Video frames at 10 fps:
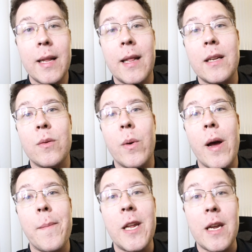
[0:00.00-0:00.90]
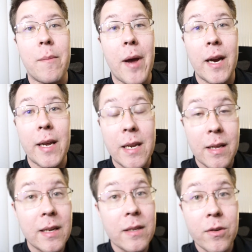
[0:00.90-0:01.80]
That's why I'm getting back
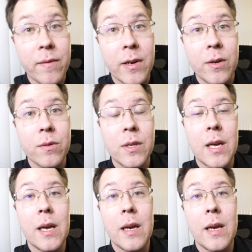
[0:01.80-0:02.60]
into the history videos.